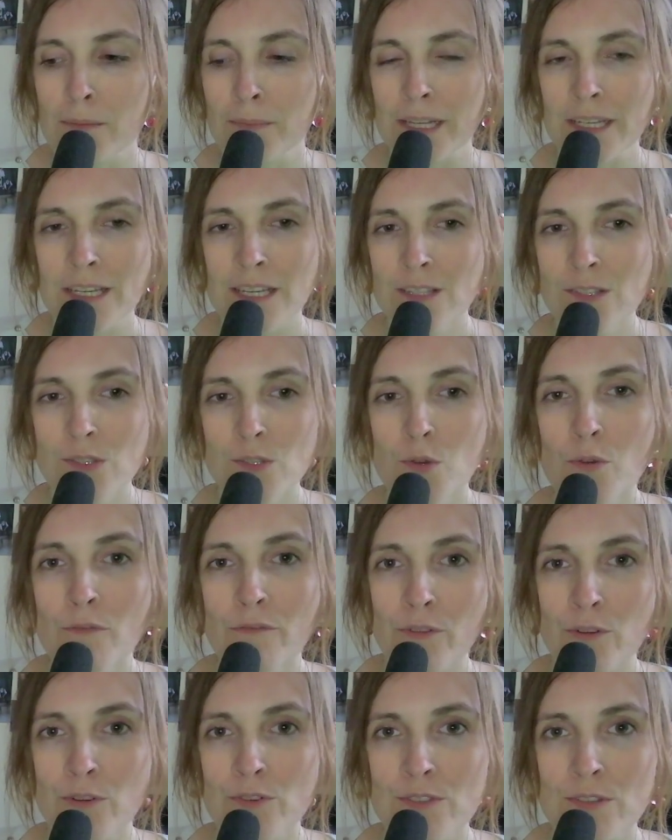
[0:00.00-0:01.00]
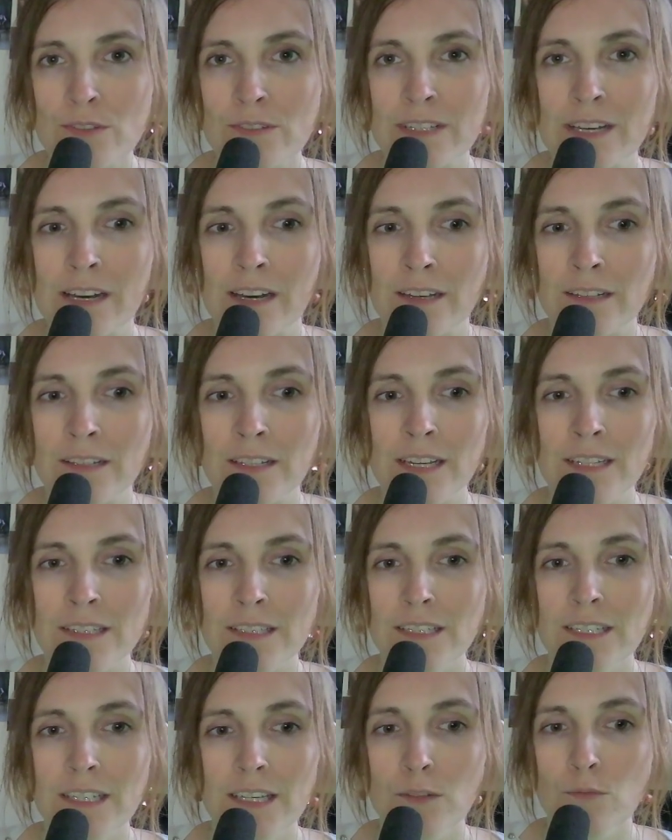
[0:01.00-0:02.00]
Like, he's so versatile and
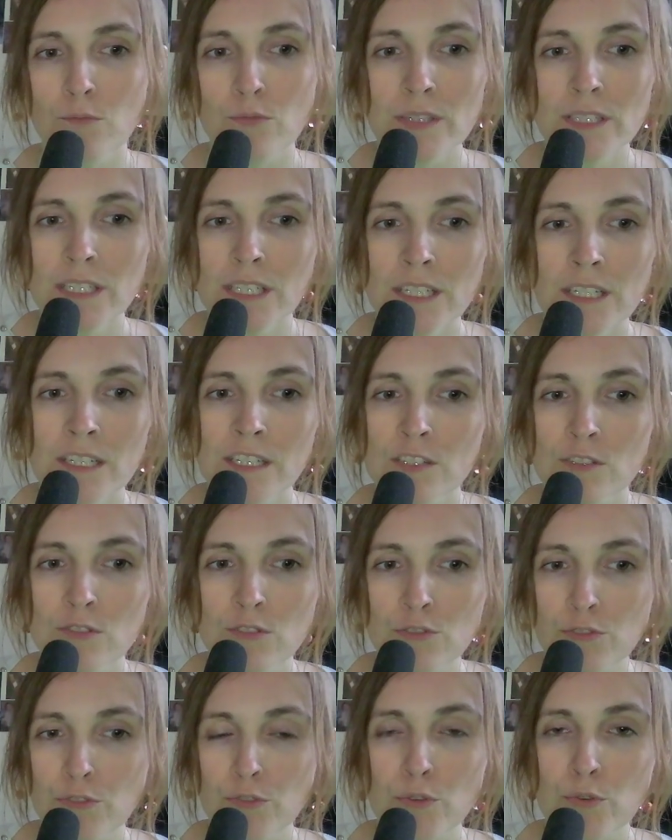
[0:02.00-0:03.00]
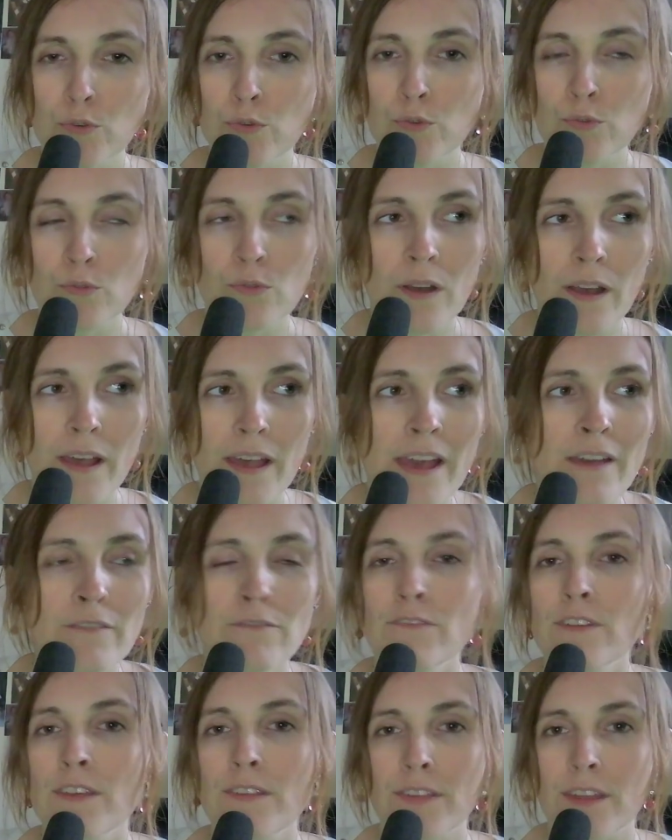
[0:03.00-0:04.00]
he can really do
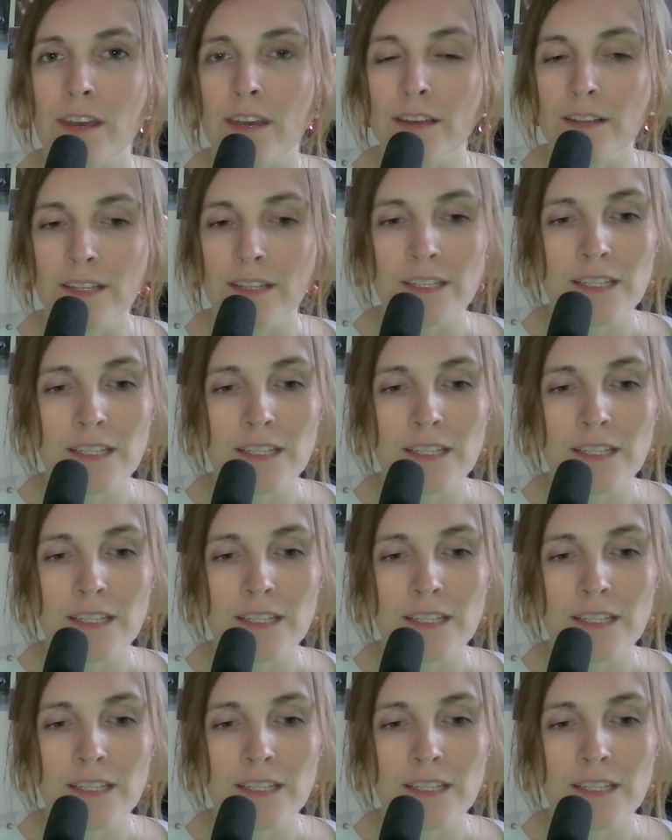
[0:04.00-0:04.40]
everything. Like,